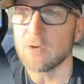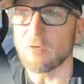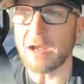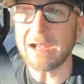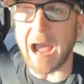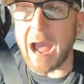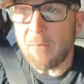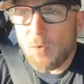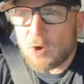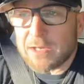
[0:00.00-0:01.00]
right?
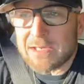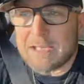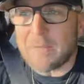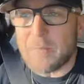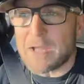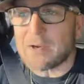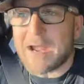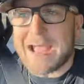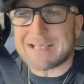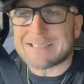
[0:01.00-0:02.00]
I'm working to get better
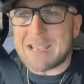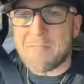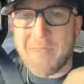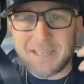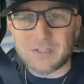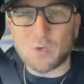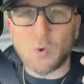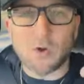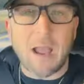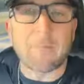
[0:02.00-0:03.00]
as a
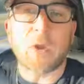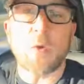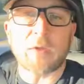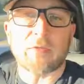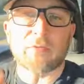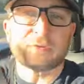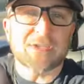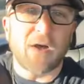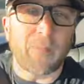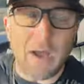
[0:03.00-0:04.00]
mentor. I'm going through
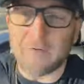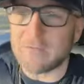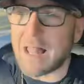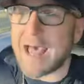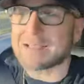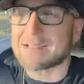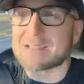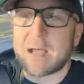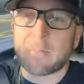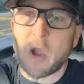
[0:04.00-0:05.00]
self-help
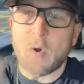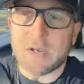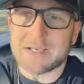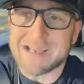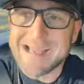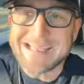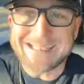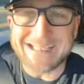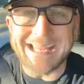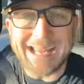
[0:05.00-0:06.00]
classes. I'm going and
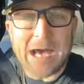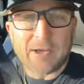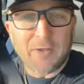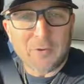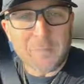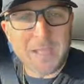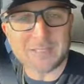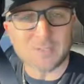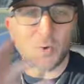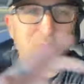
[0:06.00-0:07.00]
seeking out other
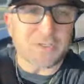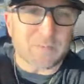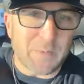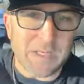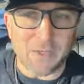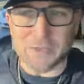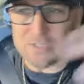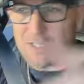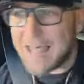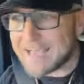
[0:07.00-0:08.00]
mentors,
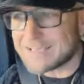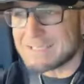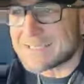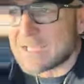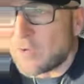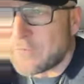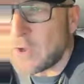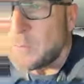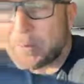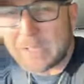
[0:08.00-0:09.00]
speakers, classes,
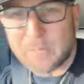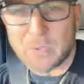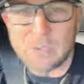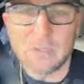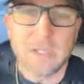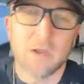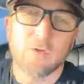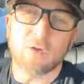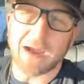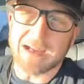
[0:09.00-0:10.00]
self-help people,
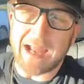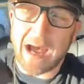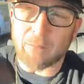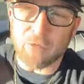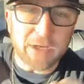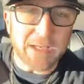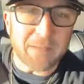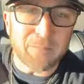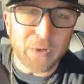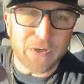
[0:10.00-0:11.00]
right? I'm
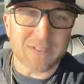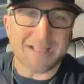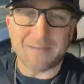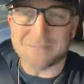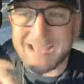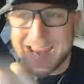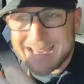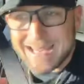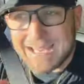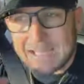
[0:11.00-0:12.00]
reading books. I'm
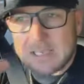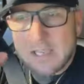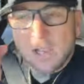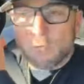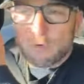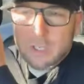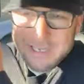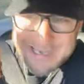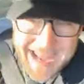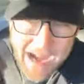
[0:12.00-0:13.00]
taking and
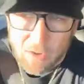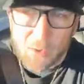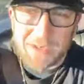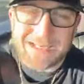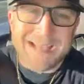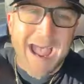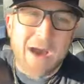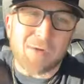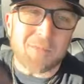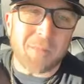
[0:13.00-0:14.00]
really narrowing
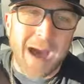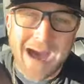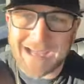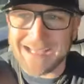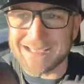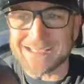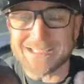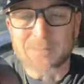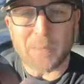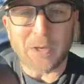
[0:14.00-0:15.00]
down my
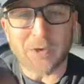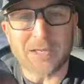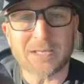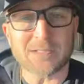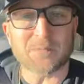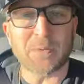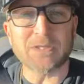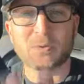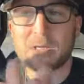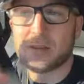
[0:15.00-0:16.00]
experience
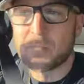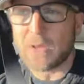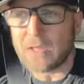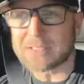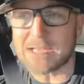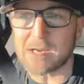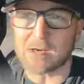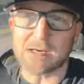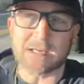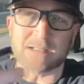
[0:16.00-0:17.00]
between the
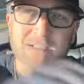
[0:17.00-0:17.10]
military and